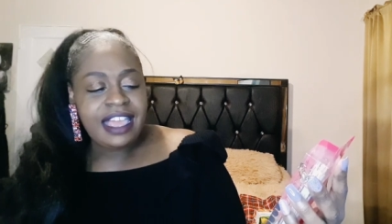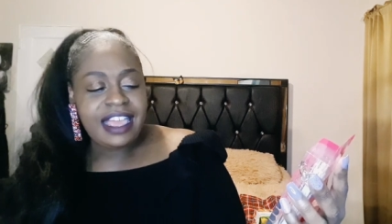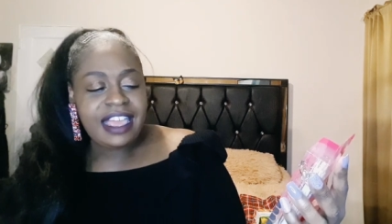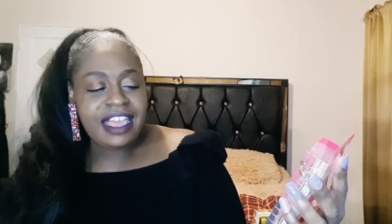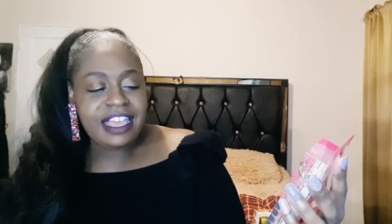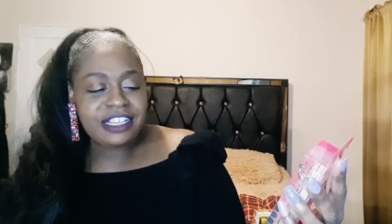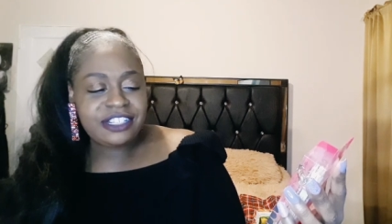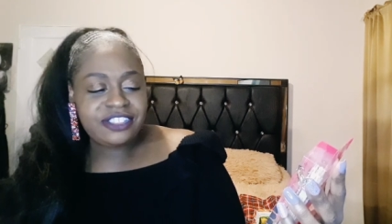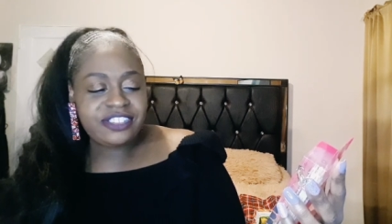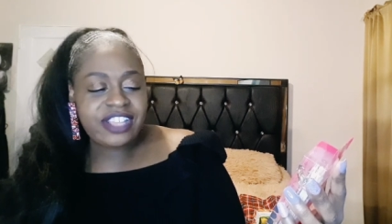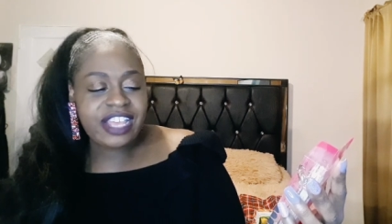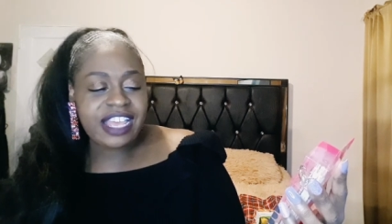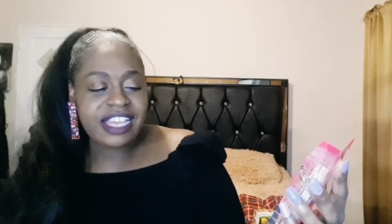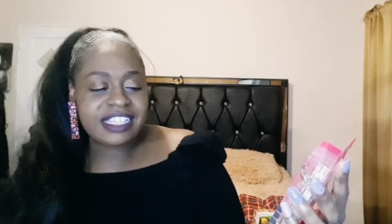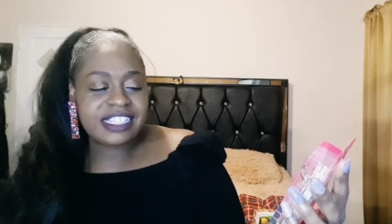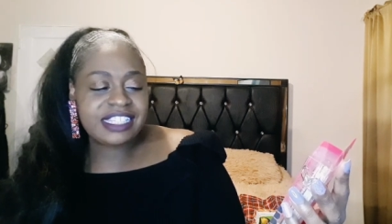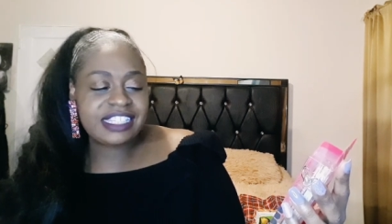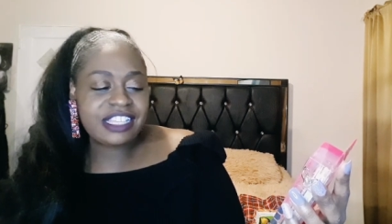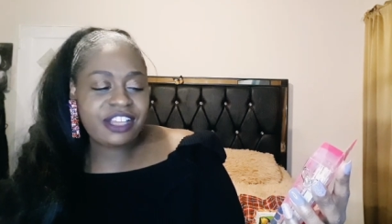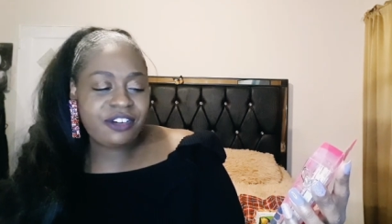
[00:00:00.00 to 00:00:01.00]

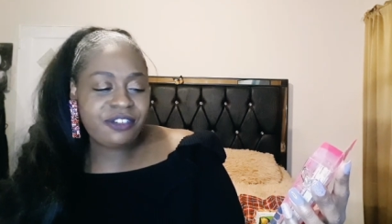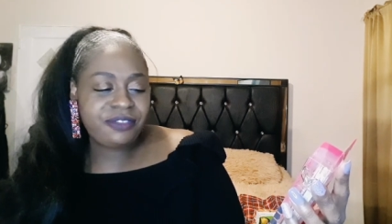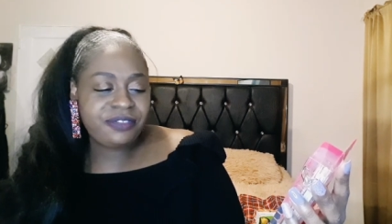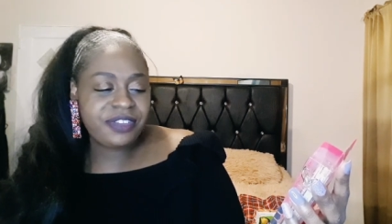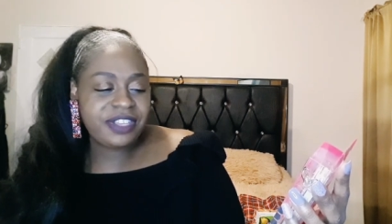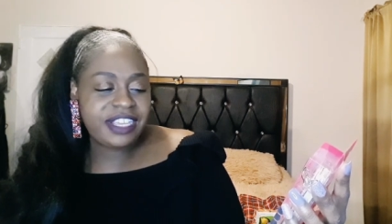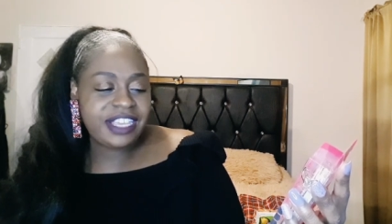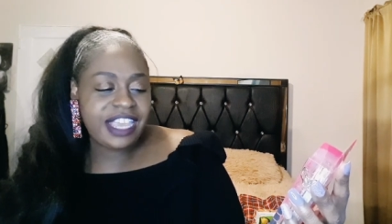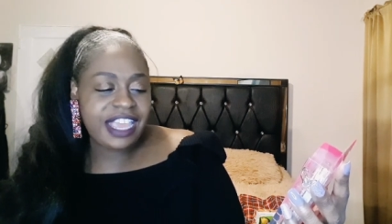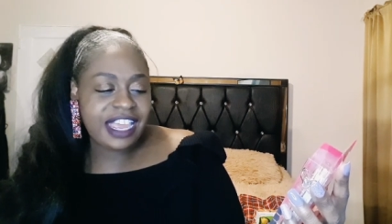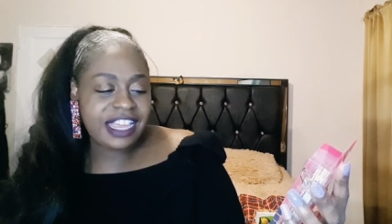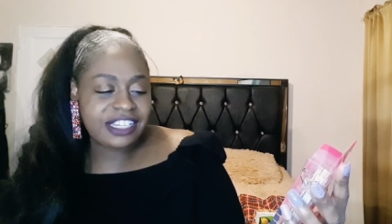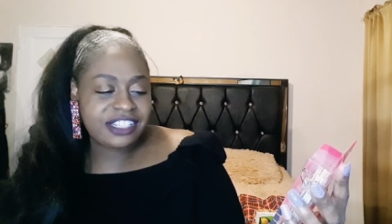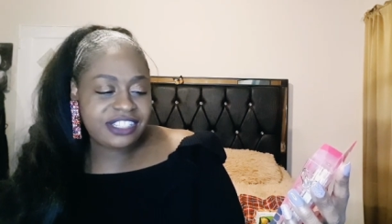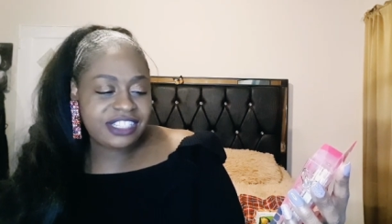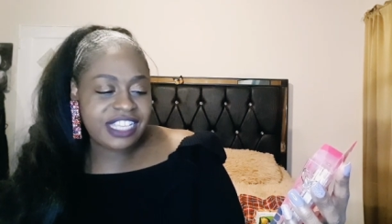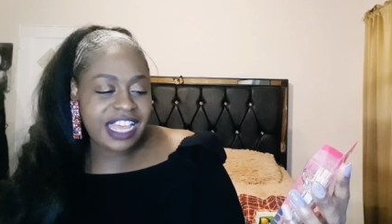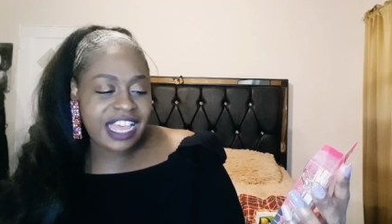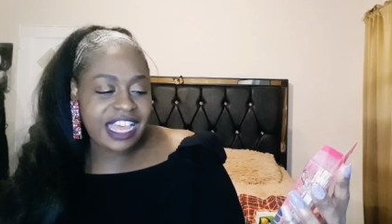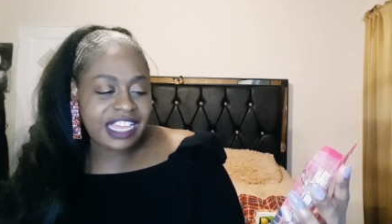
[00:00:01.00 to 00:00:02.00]
hashtag selfie,
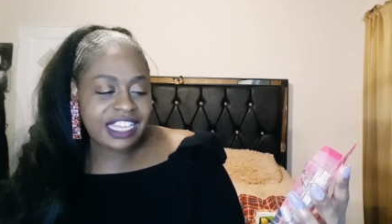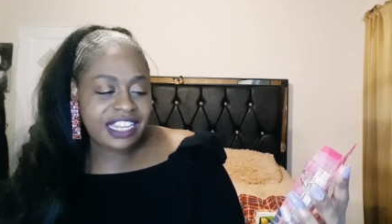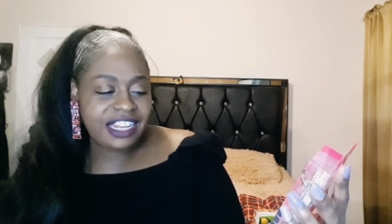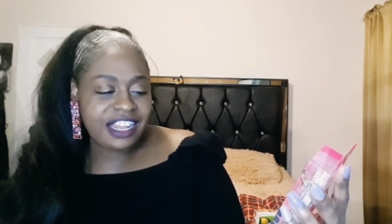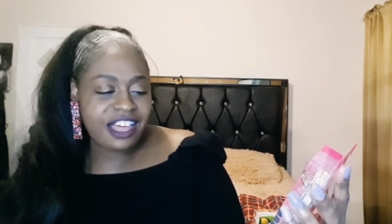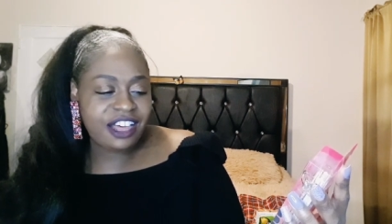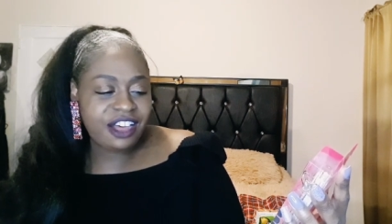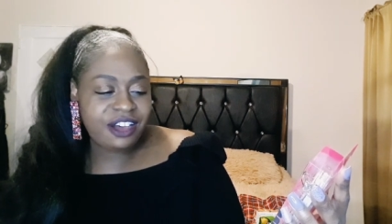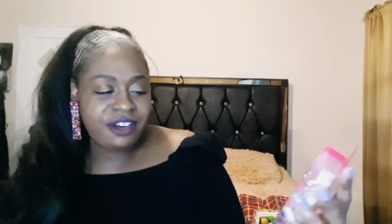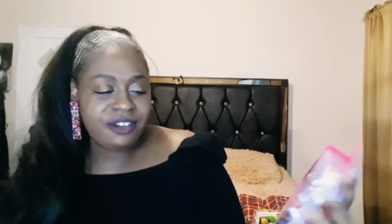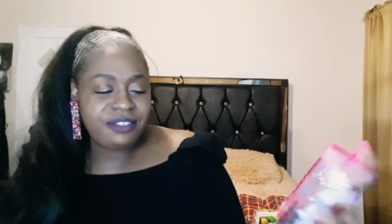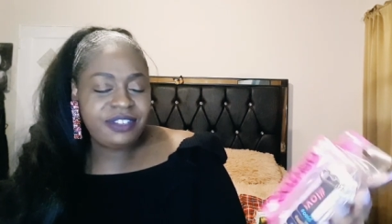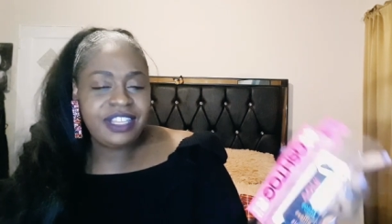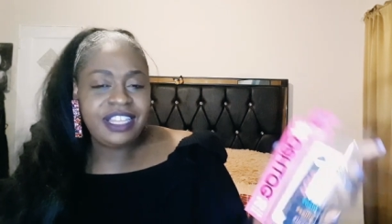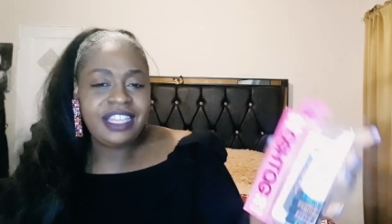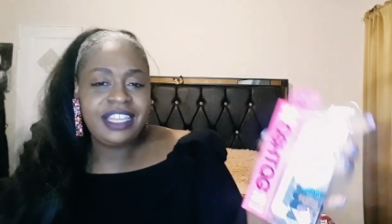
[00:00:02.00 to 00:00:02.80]
hashtag love,